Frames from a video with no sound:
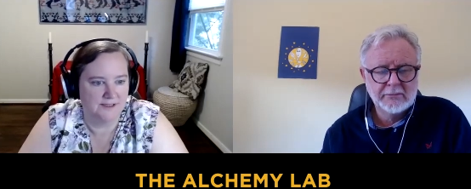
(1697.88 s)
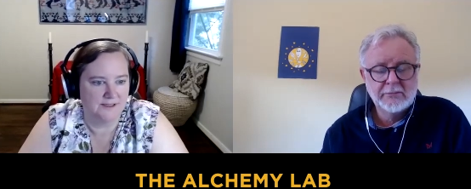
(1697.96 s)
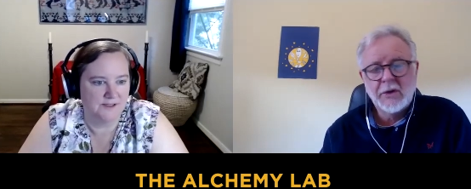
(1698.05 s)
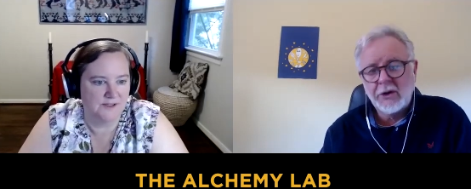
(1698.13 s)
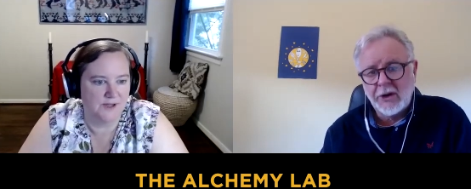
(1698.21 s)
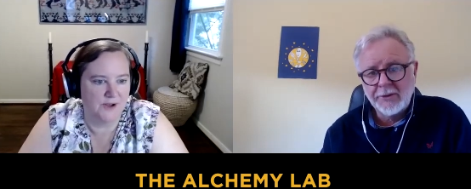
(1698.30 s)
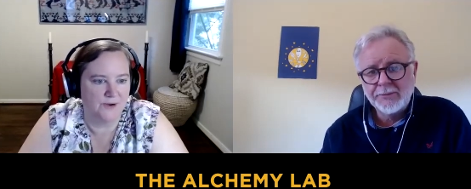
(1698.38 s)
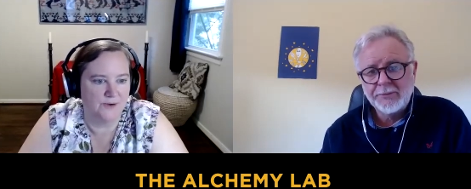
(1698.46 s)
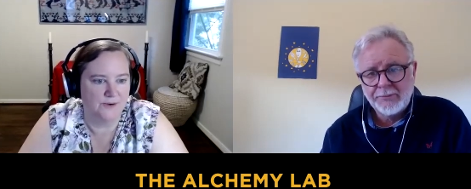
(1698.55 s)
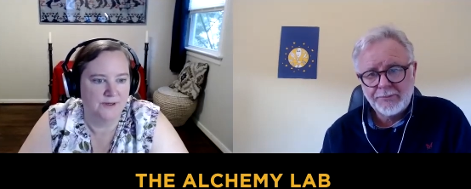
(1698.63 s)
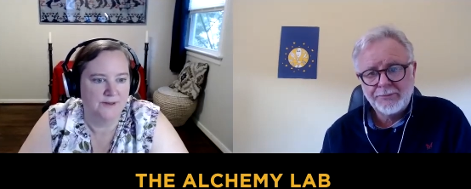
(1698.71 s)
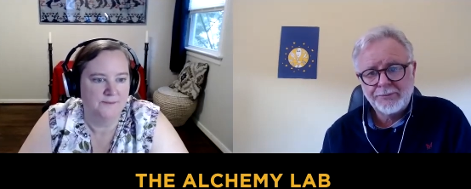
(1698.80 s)
Speaker 1: so
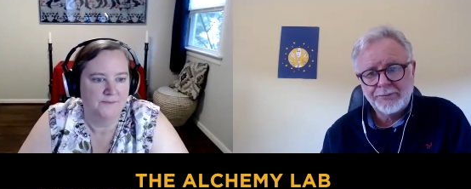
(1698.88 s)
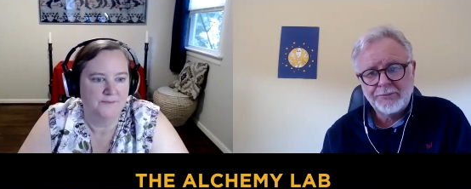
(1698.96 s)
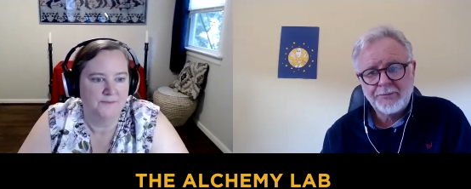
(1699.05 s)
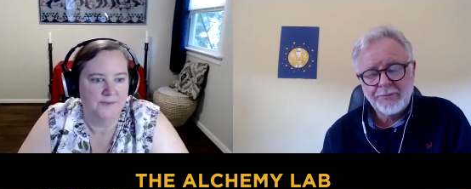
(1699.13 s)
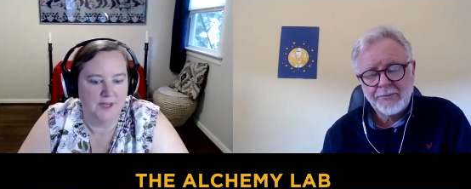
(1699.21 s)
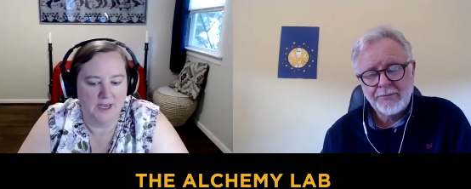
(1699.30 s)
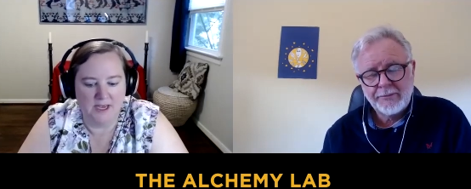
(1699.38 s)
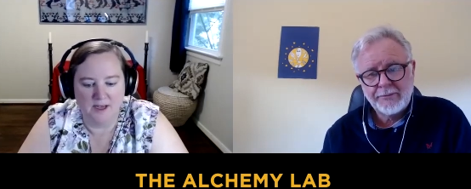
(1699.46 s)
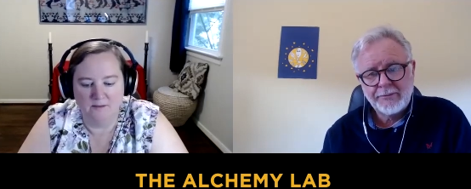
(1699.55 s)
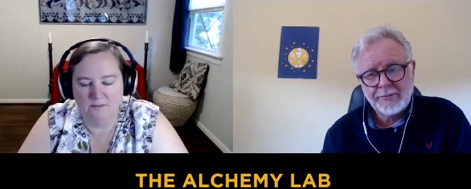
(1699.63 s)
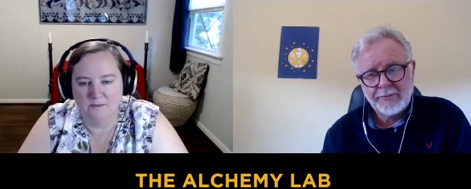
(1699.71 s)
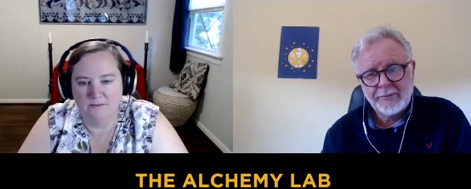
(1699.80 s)
okay.
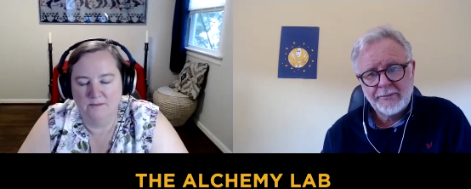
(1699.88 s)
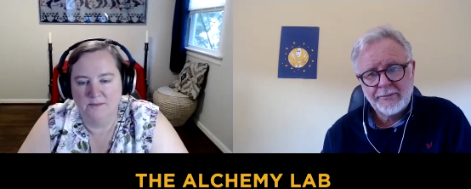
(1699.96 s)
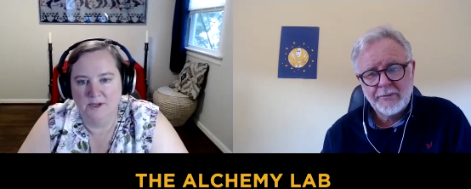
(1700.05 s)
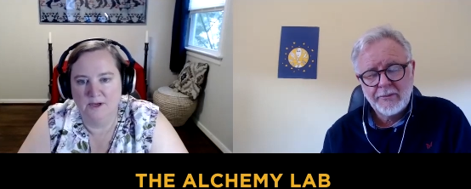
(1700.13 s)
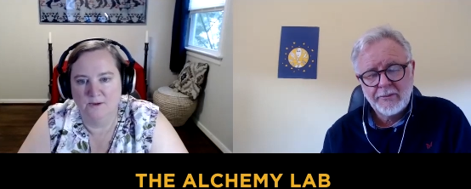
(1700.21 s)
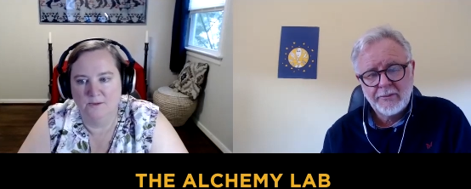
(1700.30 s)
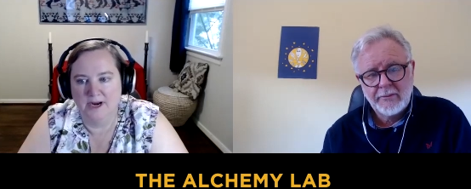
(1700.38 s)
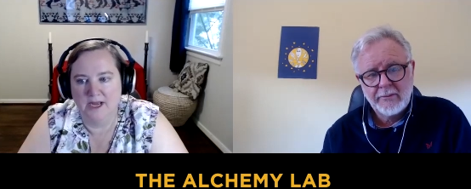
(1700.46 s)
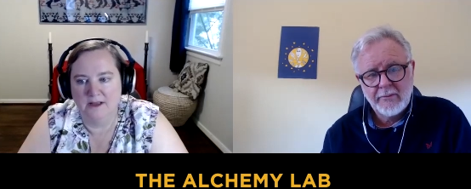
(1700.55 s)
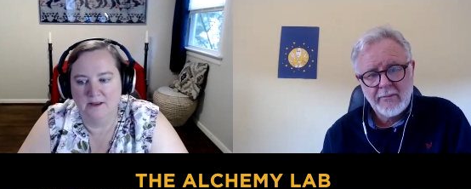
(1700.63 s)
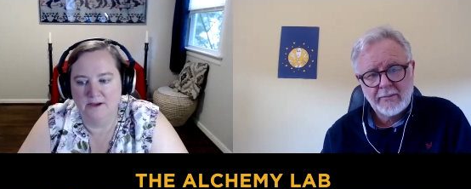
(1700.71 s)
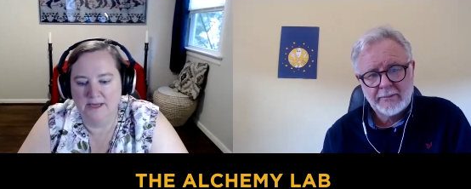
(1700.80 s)
um you know when
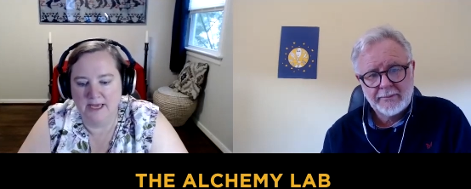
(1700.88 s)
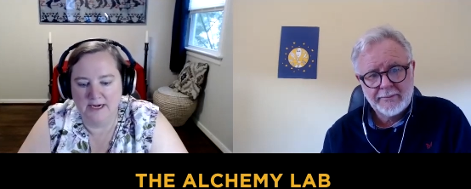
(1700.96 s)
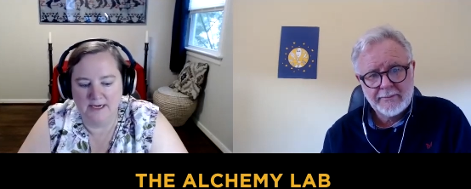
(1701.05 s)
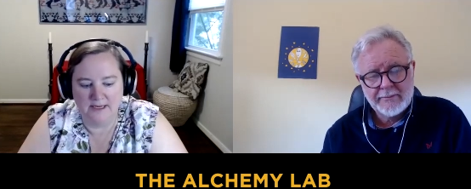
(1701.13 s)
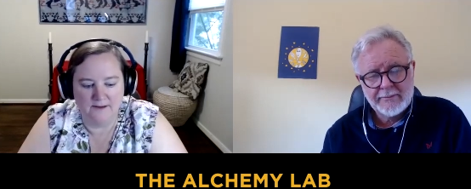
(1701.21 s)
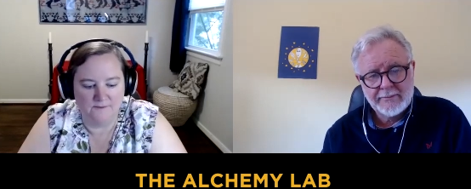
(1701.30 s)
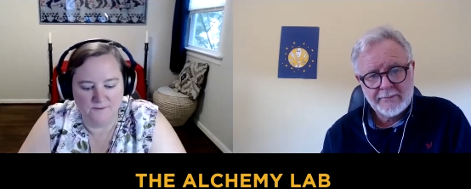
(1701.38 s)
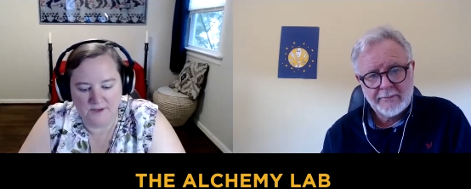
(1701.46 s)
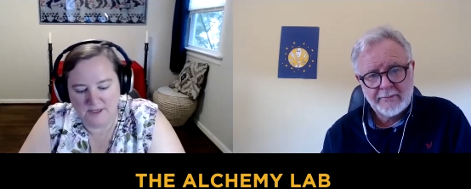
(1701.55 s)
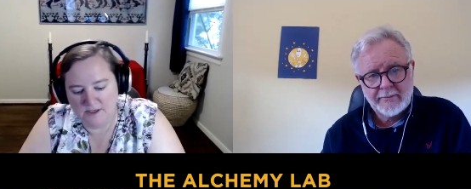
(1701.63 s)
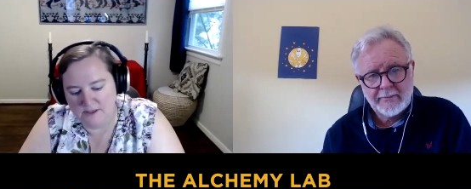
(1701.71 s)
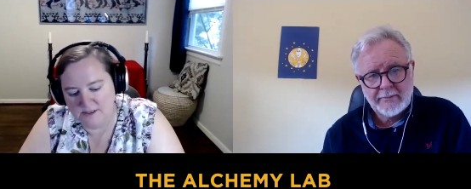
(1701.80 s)
i look at it it
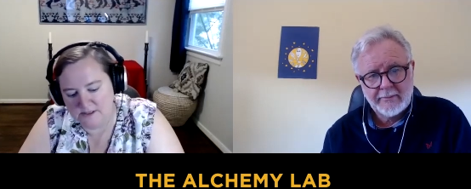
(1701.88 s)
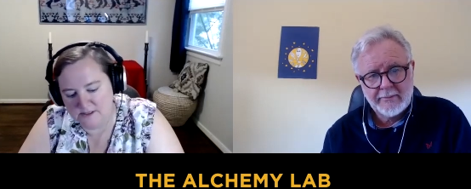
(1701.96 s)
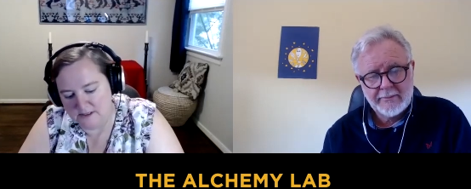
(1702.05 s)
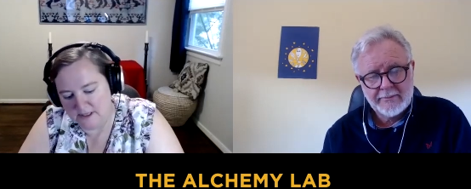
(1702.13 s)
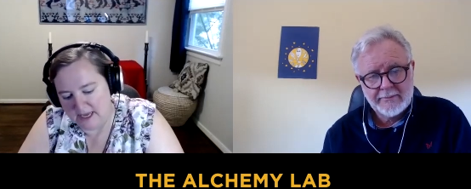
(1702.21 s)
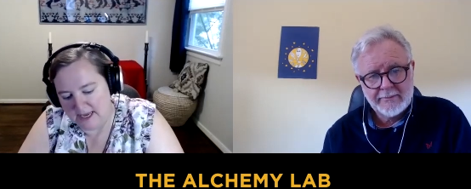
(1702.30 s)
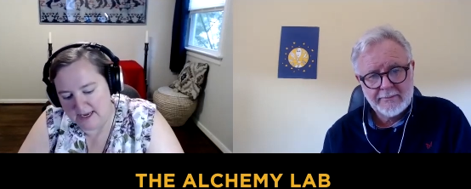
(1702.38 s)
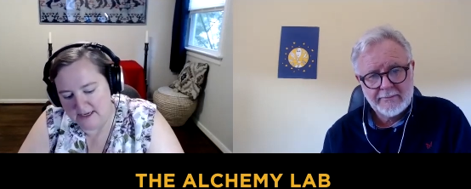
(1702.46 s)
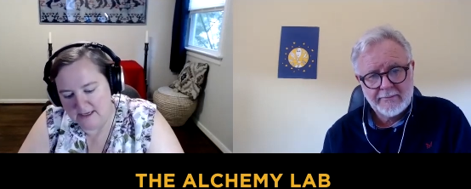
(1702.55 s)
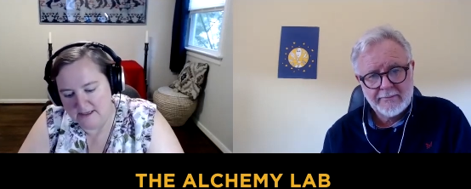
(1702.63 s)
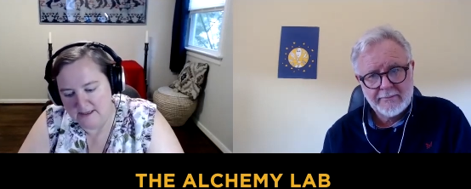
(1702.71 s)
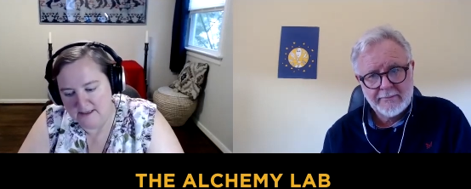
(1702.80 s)
feels
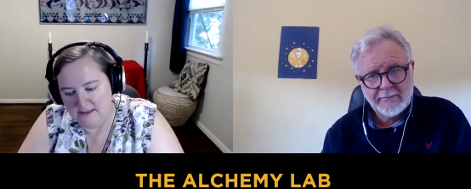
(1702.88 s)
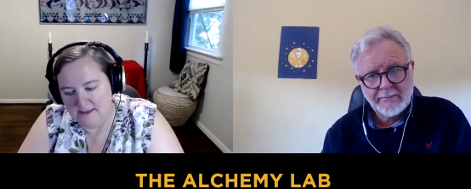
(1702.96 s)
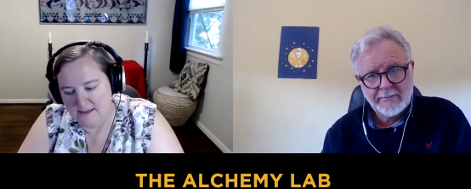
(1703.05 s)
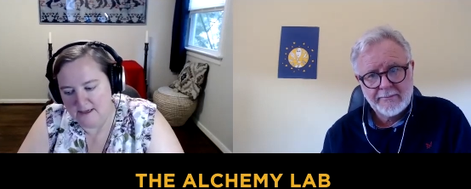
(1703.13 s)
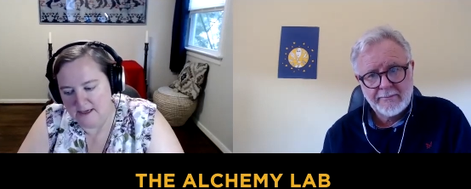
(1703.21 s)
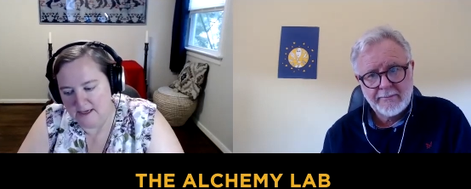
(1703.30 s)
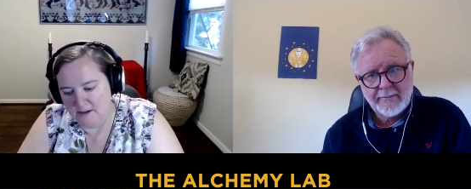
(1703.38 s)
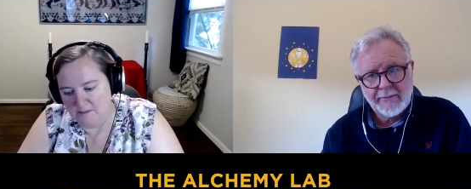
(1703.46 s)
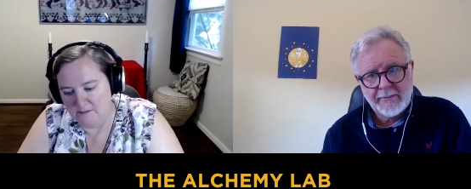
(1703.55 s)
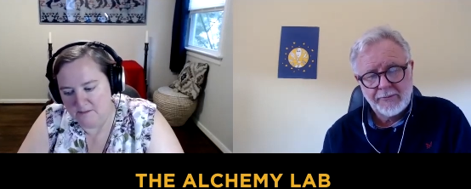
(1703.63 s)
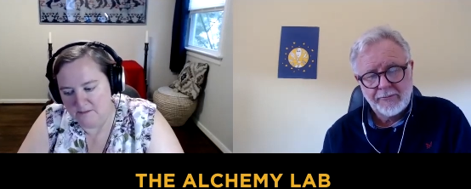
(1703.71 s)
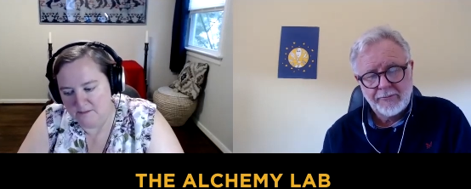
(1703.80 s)
like
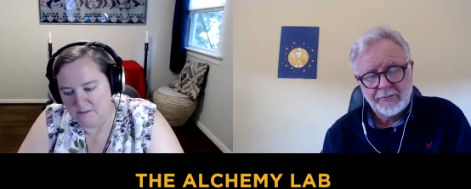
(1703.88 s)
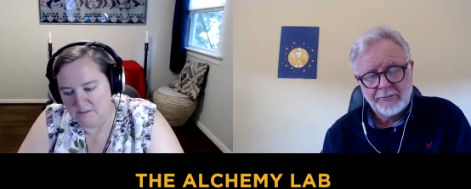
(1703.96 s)
um,